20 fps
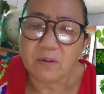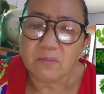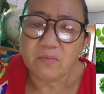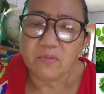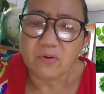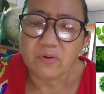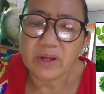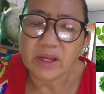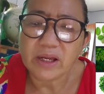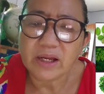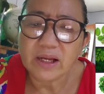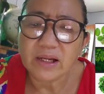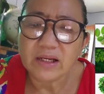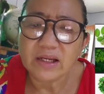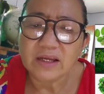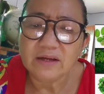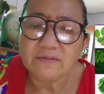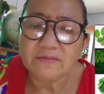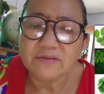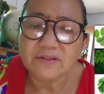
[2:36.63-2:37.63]
Moringa
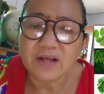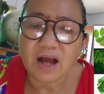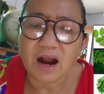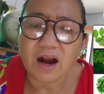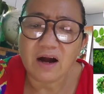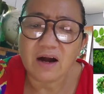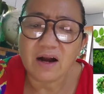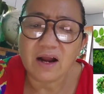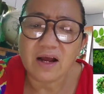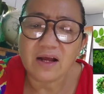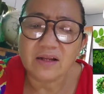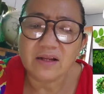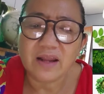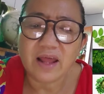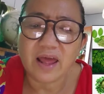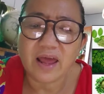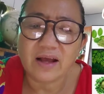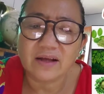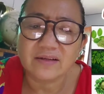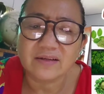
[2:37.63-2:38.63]
leaves are an
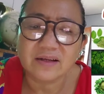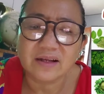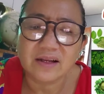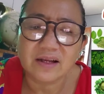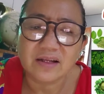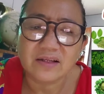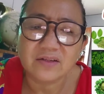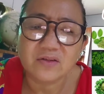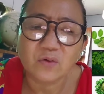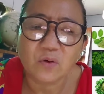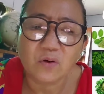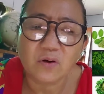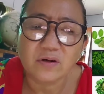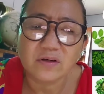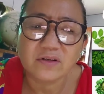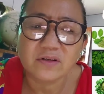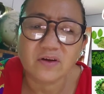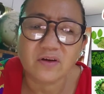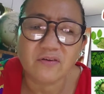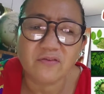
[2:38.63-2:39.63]
excellent
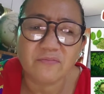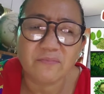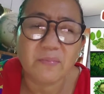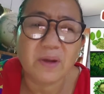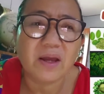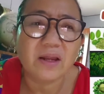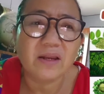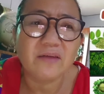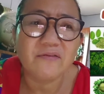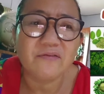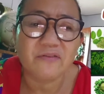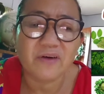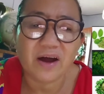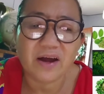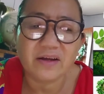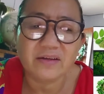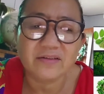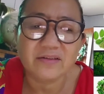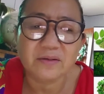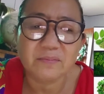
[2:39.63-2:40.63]
source of many
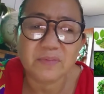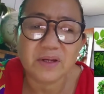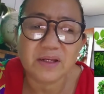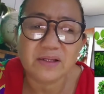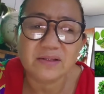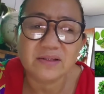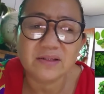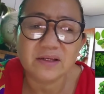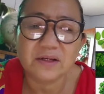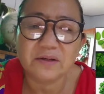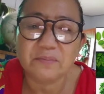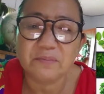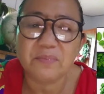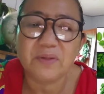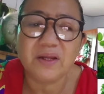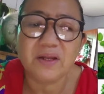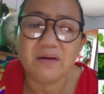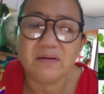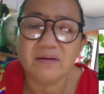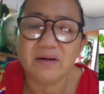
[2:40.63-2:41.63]
vitamins and
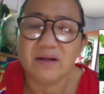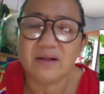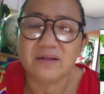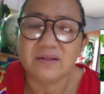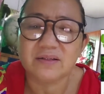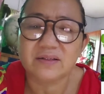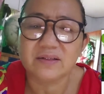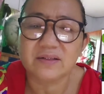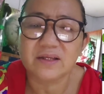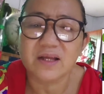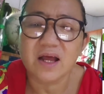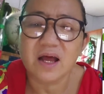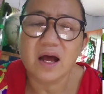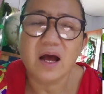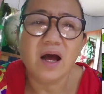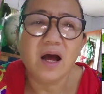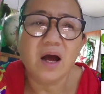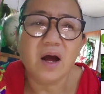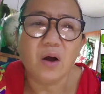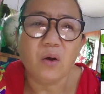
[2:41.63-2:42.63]
minerals.
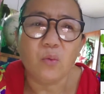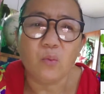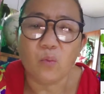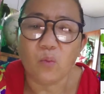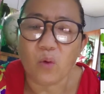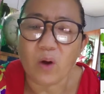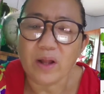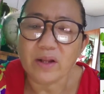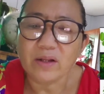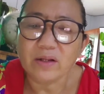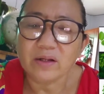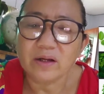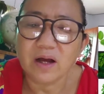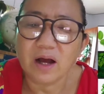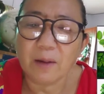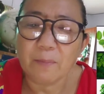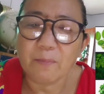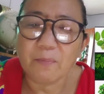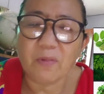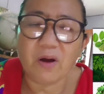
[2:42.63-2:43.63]
1
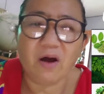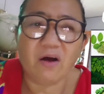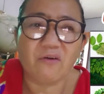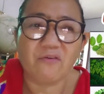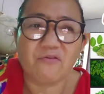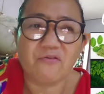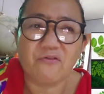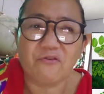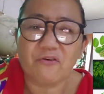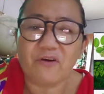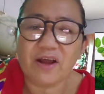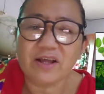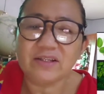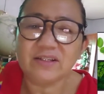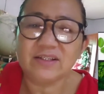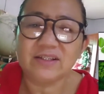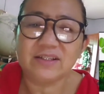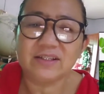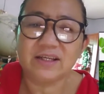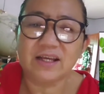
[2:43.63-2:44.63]
cup of
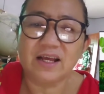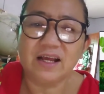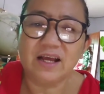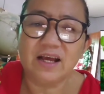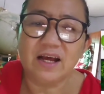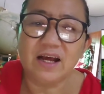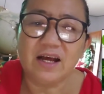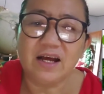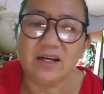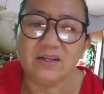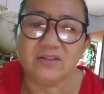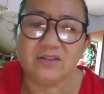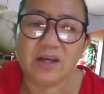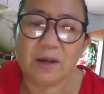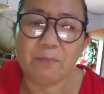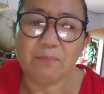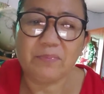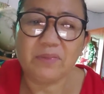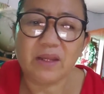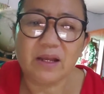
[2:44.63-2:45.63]
fresh
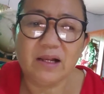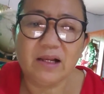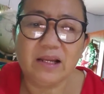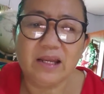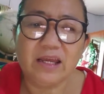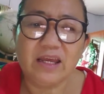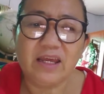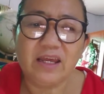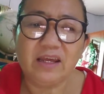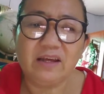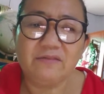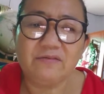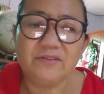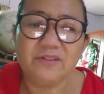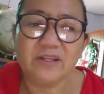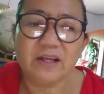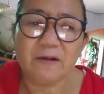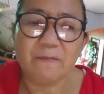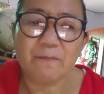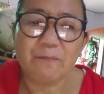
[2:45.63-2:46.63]
chopped
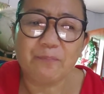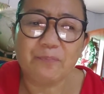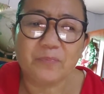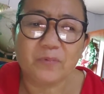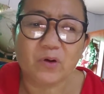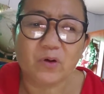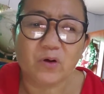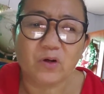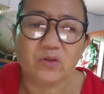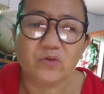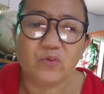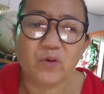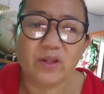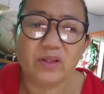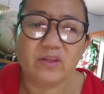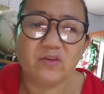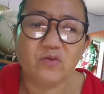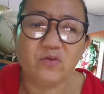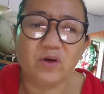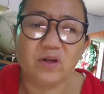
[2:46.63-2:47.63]
leaves or
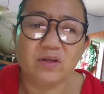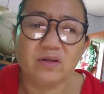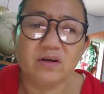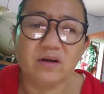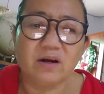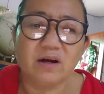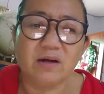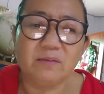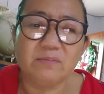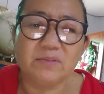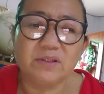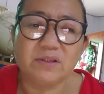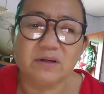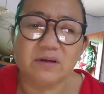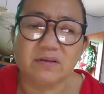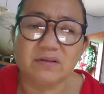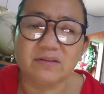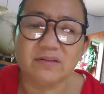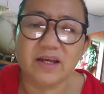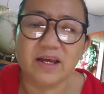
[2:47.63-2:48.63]
21 grams
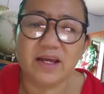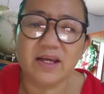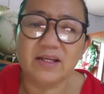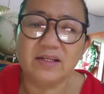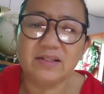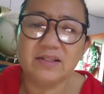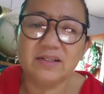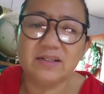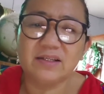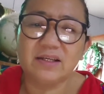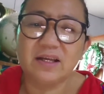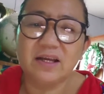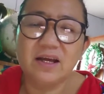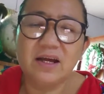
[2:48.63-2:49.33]
contains